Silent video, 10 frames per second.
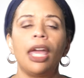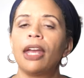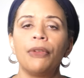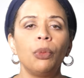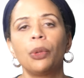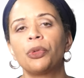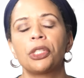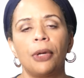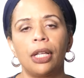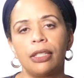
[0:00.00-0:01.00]
Everyone
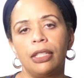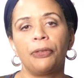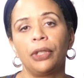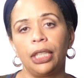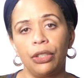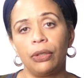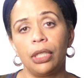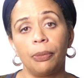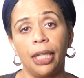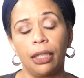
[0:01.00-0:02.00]
responds differently to
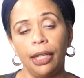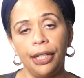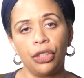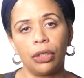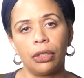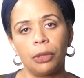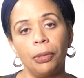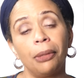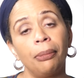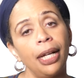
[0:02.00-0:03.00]
these medications,
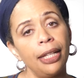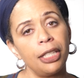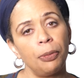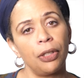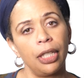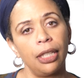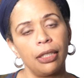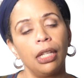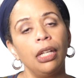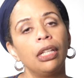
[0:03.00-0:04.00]
but in my
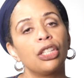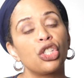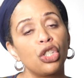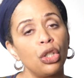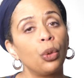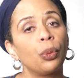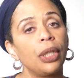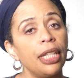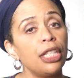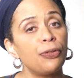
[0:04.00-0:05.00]
experience, the slow
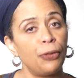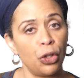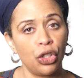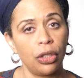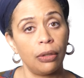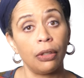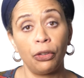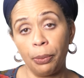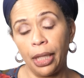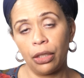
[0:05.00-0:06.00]
release version
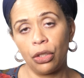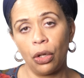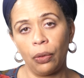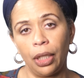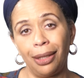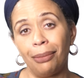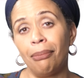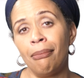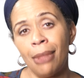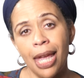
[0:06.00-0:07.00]
of melatonin
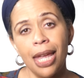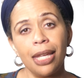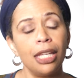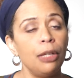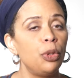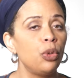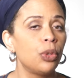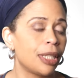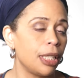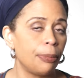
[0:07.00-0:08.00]
may keep you
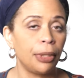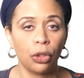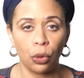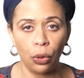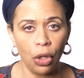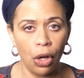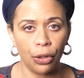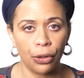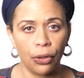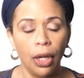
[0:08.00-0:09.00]
asleep a little
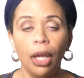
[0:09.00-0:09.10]
longer,